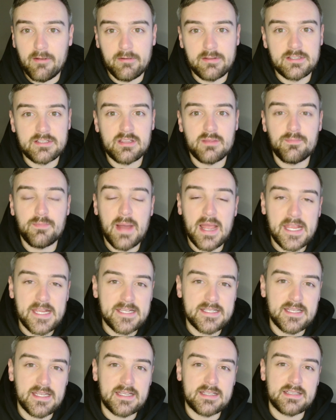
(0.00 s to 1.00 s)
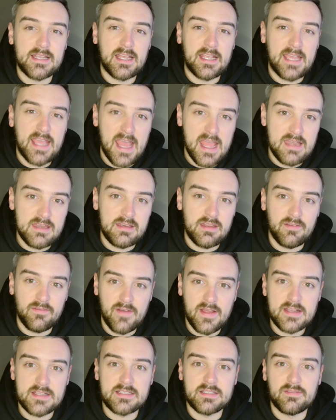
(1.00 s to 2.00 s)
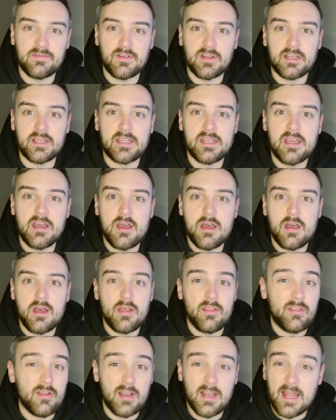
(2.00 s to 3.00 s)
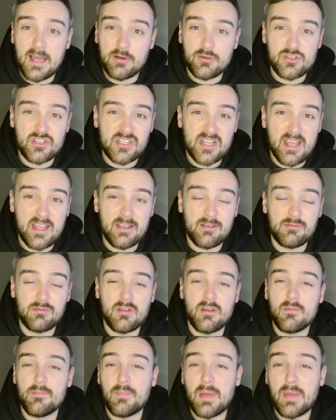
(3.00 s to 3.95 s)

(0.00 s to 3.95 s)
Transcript: It's the basics again defensively that let us down.